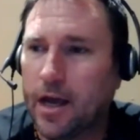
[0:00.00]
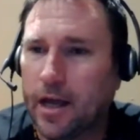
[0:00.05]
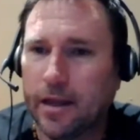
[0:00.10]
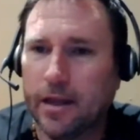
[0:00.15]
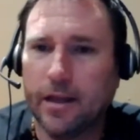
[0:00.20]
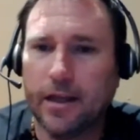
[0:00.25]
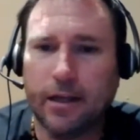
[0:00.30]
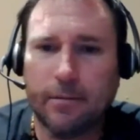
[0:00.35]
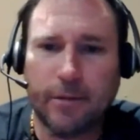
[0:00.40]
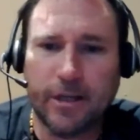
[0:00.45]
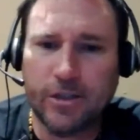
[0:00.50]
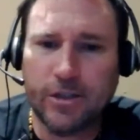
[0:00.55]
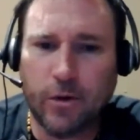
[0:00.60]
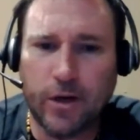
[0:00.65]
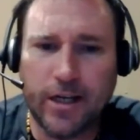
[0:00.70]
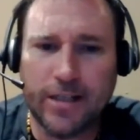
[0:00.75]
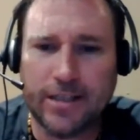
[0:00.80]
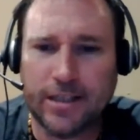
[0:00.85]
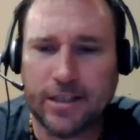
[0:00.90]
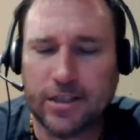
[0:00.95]
that like in my
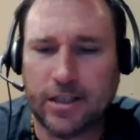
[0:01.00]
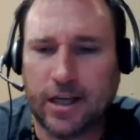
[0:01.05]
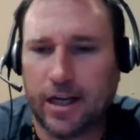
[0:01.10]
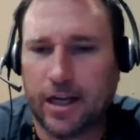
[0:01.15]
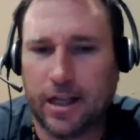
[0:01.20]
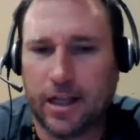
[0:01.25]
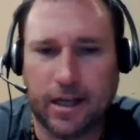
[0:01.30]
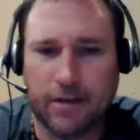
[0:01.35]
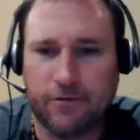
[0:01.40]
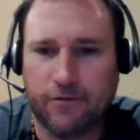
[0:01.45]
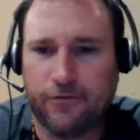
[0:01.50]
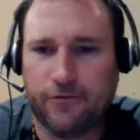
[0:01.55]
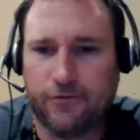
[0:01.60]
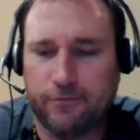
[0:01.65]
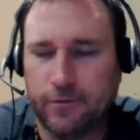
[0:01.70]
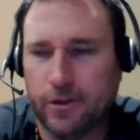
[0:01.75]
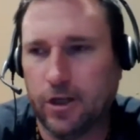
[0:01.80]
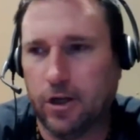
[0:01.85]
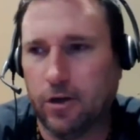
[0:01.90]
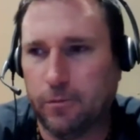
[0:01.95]
20s, I just kind of like,
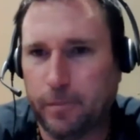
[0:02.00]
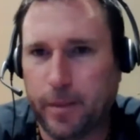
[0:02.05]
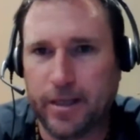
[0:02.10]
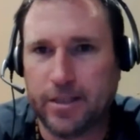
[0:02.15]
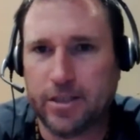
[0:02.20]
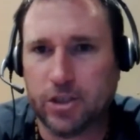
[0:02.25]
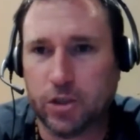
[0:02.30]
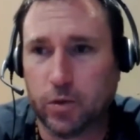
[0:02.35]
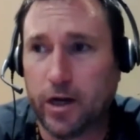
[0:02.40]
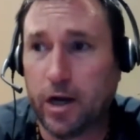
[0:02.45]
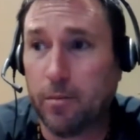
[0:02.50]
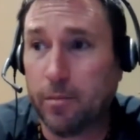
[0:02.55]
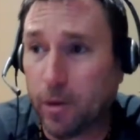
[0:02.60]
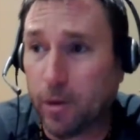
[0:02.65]
putzed around.